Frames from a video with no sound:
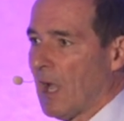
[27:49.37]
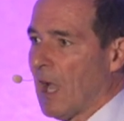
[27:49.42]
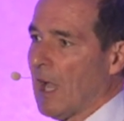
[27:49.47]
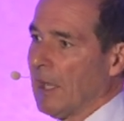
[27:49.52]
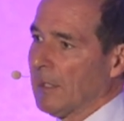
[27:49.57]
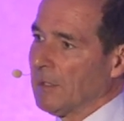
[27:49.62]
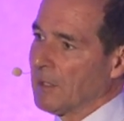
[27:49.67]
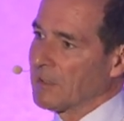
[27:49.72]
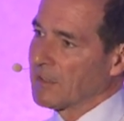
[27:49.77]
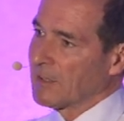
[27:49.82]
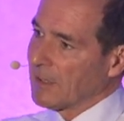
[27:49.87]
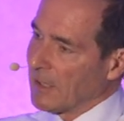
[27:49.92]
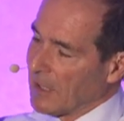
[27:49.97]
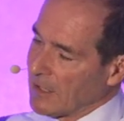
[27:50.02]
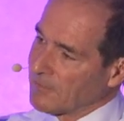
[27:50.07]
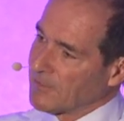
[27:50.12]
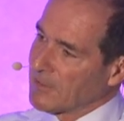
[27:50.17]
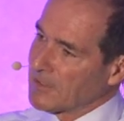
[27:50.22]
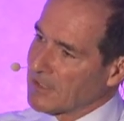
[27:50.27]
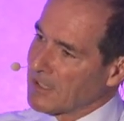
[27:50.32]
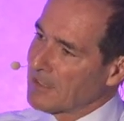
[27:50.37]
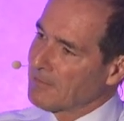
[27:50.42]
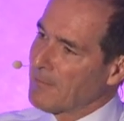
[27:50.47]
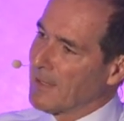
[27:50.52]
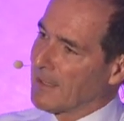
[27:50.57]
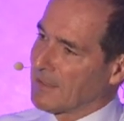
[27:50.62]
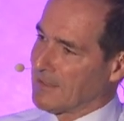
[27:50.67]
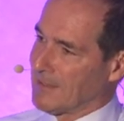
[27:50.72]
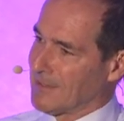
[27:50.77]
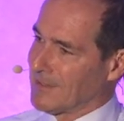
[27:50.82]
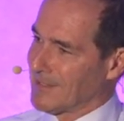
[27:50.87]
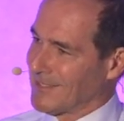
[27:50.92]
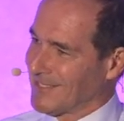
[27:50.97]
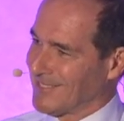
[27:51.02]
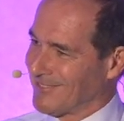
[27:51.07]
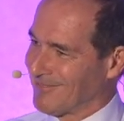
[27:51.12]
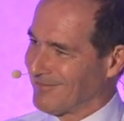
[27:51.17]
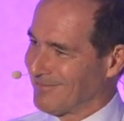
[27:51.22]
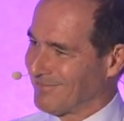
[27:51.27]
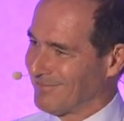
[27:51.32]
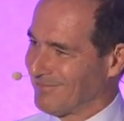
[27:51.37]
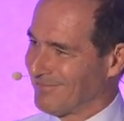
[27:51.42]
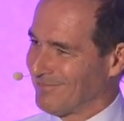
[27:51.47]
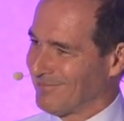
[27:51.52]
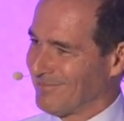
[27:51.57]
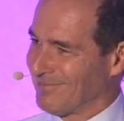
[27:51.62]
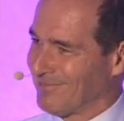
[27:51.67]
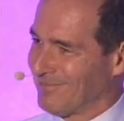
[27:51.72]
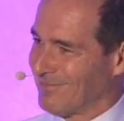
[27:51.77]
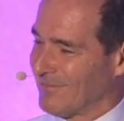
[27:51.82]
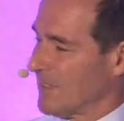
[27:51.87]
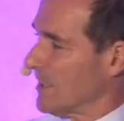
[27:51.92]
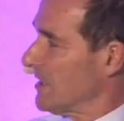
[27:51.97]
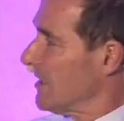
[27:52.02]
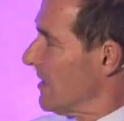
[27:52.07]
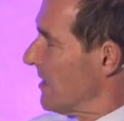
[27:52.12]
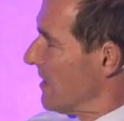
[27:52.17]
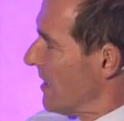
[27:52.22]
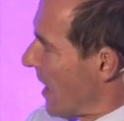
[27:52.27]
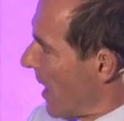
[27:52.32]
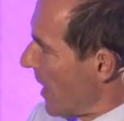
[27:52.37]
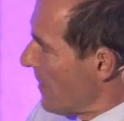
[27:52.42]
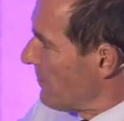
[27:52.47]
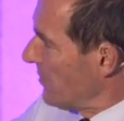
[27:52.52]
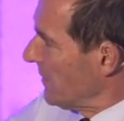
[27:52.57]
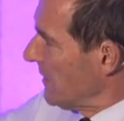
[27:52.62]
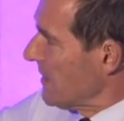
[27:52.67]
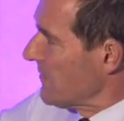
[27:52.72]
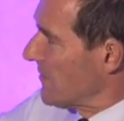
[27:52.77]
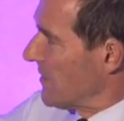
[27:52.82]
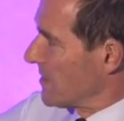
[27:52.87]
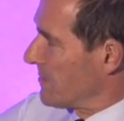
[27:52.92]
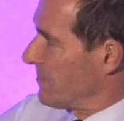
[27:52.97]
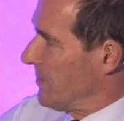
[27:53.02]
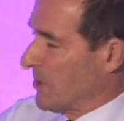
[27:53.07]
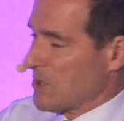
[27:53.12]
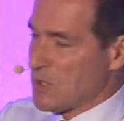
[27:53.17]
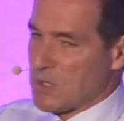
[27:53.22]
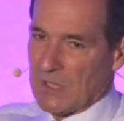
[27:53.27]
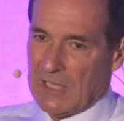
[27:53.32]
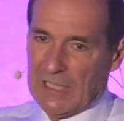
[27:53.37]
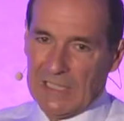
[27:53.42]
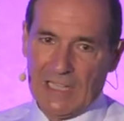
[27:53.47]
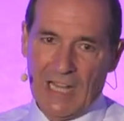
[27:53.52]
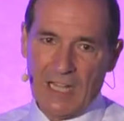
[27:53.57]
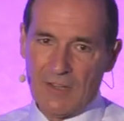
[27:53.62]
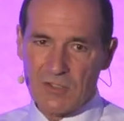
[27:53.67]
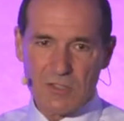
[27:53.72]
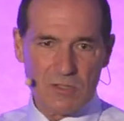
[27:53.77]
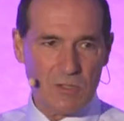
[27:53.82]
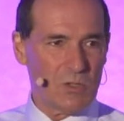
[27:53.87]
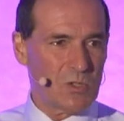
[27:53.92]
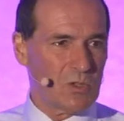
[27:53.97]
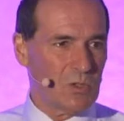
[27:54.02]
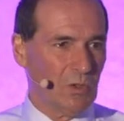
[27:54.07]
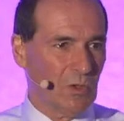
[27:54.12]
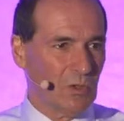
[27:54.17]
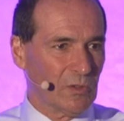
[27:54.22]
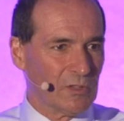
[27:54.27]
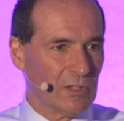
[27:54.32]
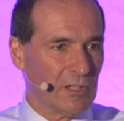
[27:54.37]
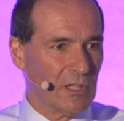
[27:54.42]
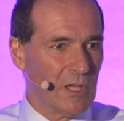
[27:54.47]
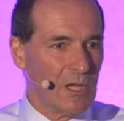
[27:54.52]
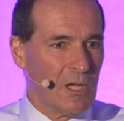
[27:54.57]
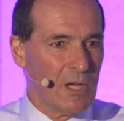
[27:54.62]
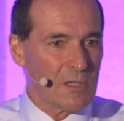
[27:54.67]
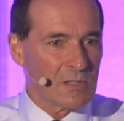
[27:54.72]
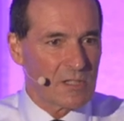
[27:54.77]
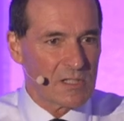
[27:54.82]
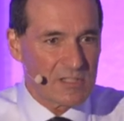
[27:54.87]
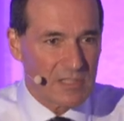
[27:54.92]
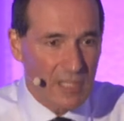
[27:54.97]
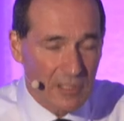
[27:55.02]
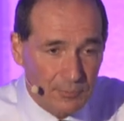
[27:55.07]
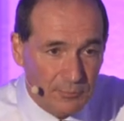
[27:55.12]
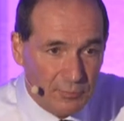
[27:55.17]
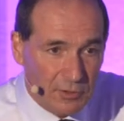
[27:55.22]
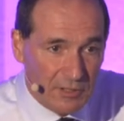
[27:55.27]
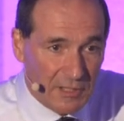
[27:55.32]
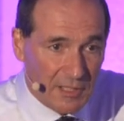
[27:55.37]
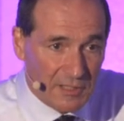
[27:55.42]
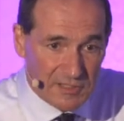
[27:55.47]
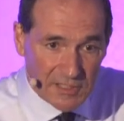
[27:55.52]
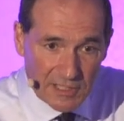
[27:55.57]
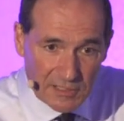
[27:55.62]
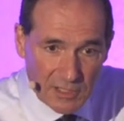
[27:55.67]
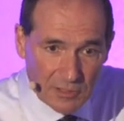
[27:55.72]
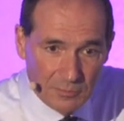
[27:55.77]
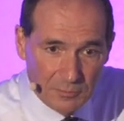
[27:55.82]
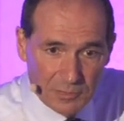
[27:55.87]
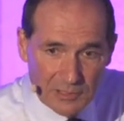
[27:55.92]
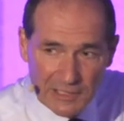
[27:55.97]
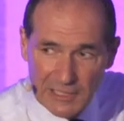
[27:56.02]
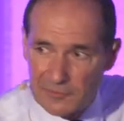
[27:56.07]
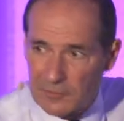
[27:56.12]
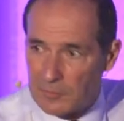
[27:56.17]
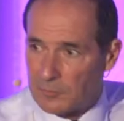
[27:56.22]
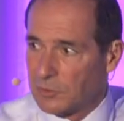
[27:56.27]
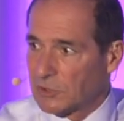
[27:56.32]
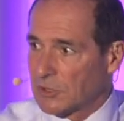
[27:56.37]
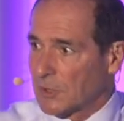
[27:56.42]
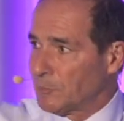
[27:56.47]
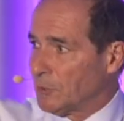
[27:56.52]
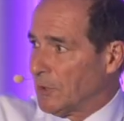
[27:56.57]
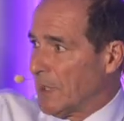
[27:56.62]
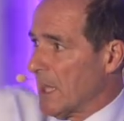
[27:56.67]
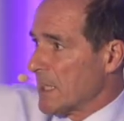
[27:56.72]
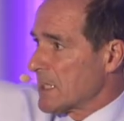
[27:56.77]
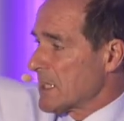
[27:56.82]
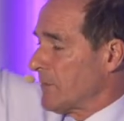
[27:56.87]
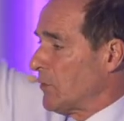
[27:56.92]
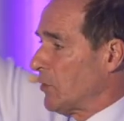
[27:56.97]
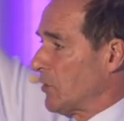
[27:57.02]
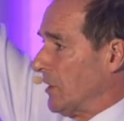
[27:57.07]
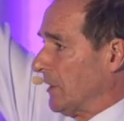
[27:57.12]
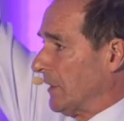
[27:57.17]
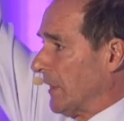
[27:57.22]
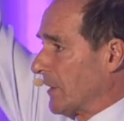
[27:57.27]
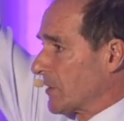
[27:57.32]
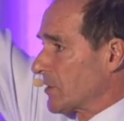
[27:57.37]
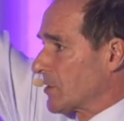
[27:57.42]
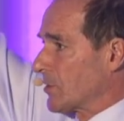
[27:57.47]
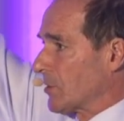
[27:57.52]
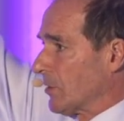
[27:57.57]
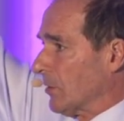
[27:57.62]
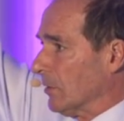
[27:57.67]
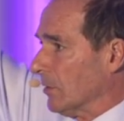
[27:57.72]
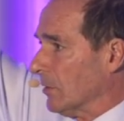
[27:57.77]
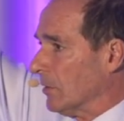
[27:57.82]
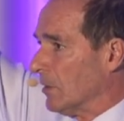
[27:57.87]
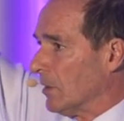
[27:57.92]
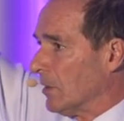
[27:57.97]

I learned that every day matters. I believe this passionately. Life's too short to sell products I don't believe in. Put up your hands if you think that's true.